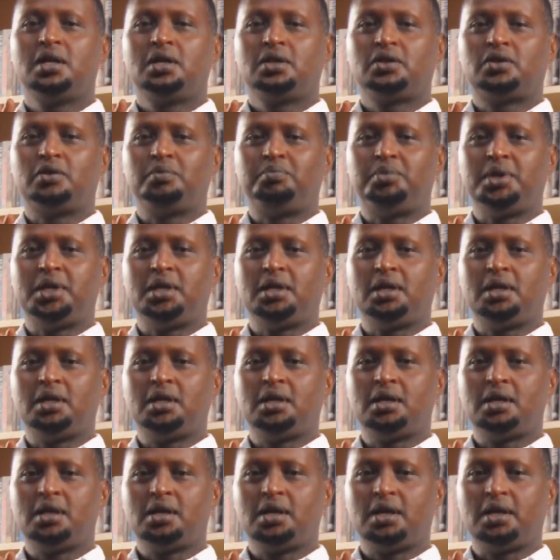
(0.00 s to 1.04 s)
to
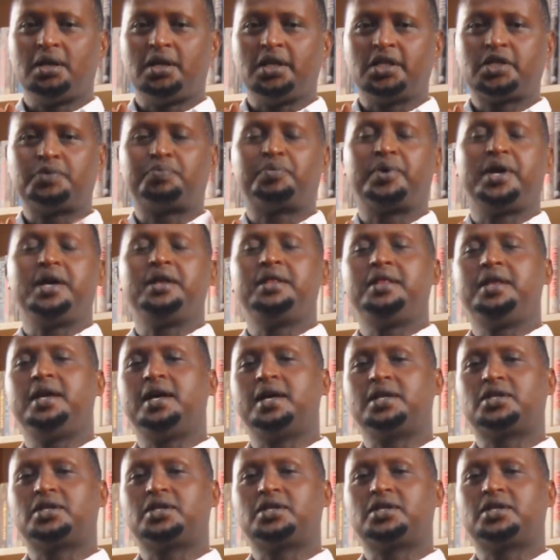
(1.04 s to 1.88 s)
be displayed there.